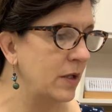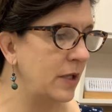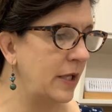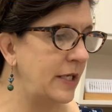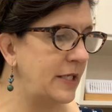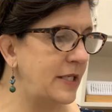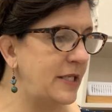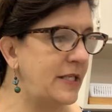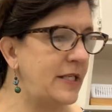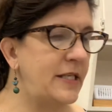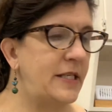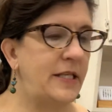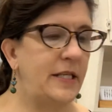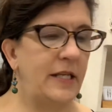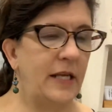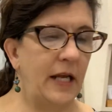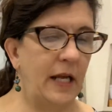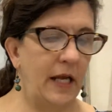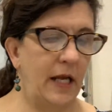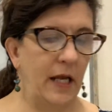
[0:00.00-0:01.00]
Let's
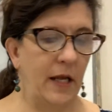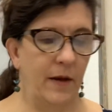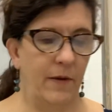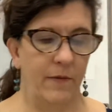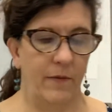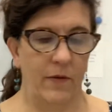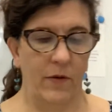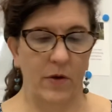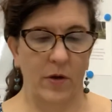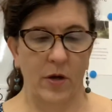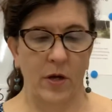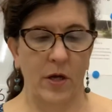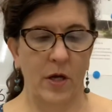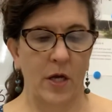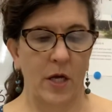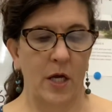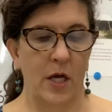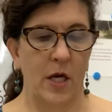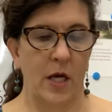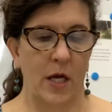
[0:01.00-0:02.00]
see.
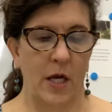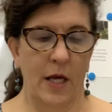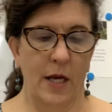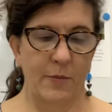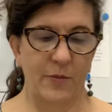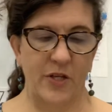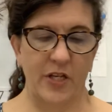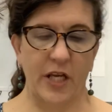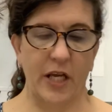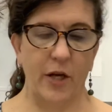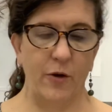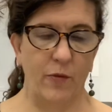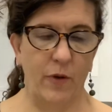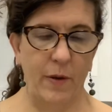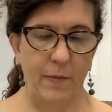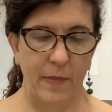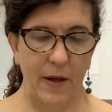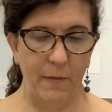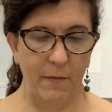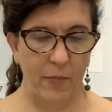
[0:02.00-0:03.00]
I'm just going to
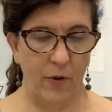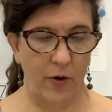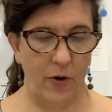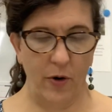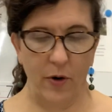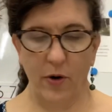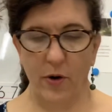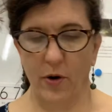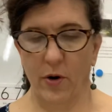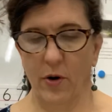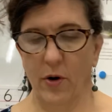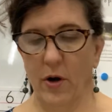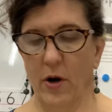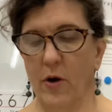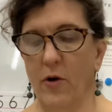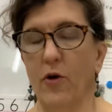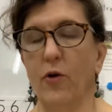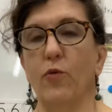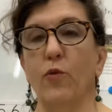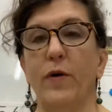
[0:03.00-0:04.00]
remember
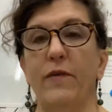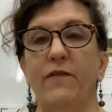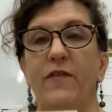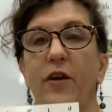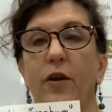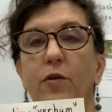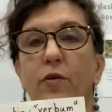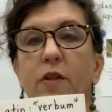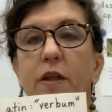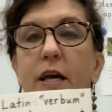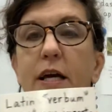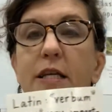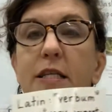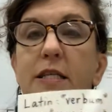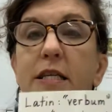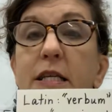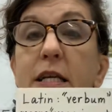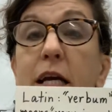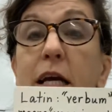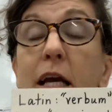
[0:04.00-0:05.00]
or review
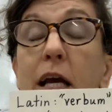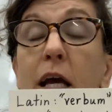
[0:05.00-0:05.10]
this.